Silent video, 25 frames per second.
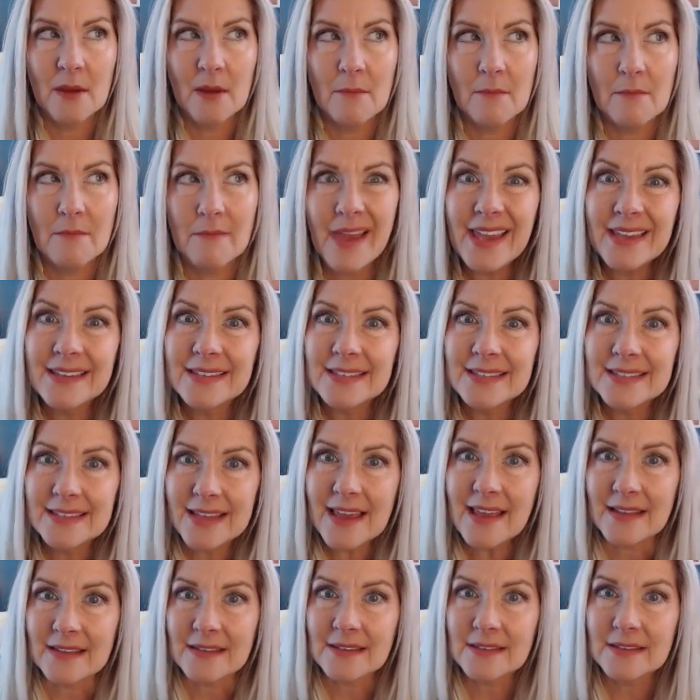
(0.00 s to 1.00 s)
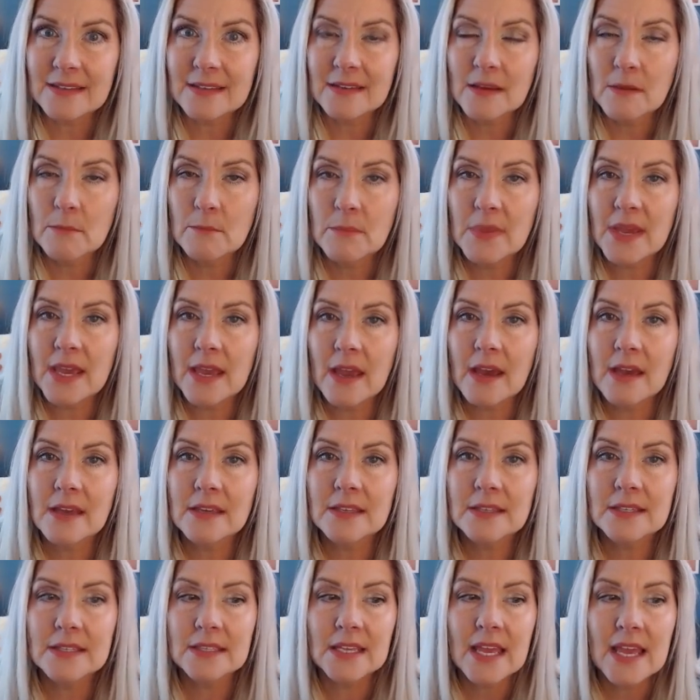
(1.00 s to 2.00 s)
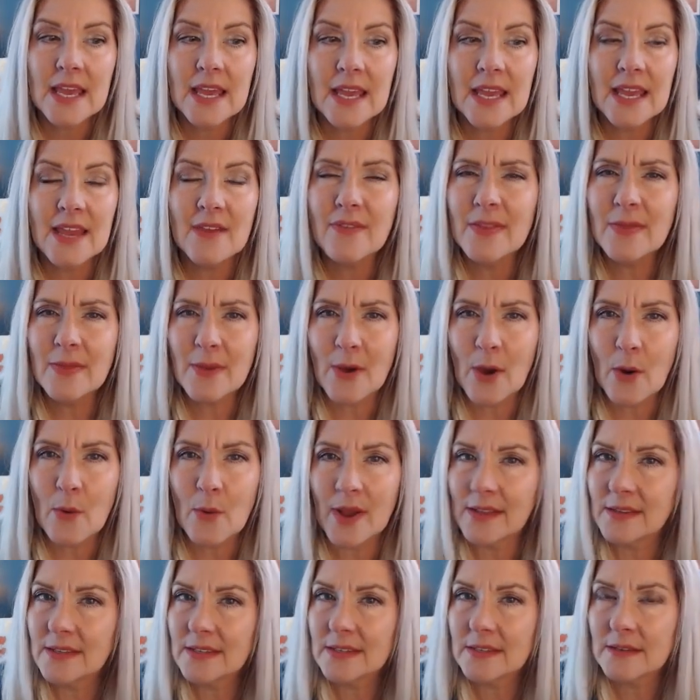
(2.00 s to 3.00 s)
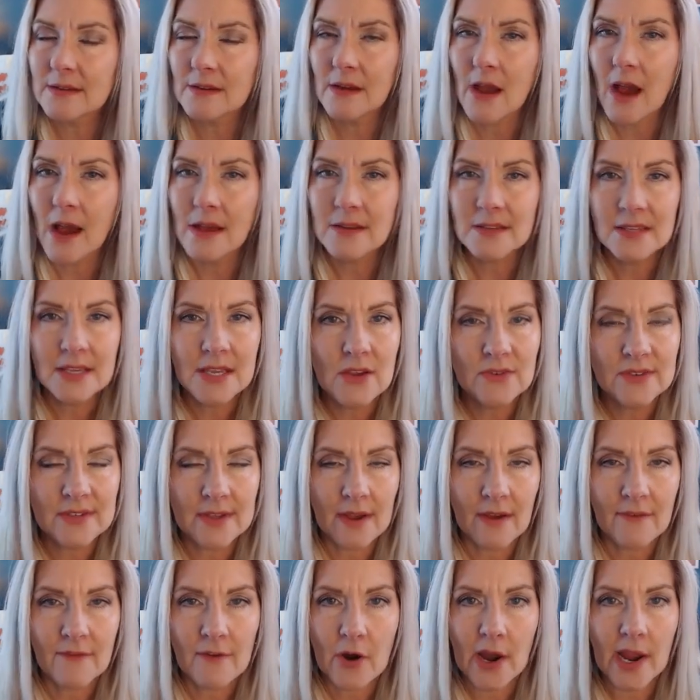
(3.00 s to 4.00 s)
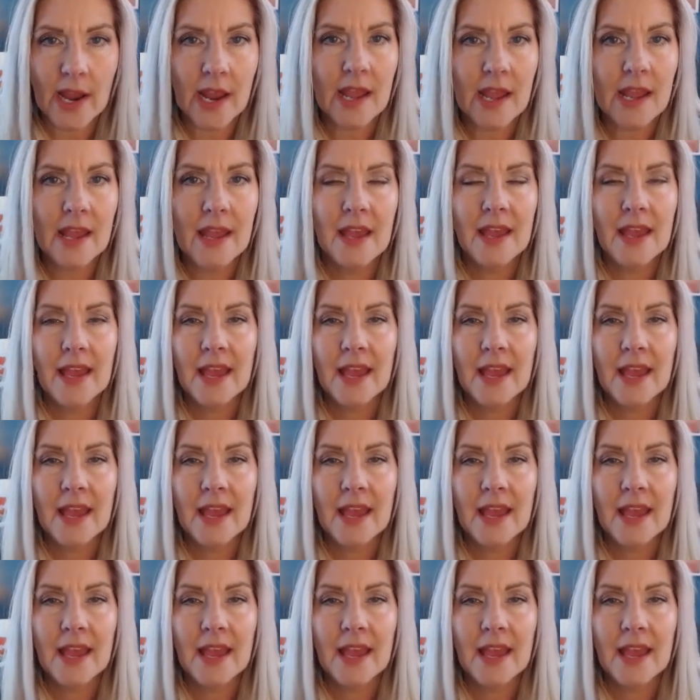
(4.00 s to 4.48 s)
makes sense, because even though it's causing you suffering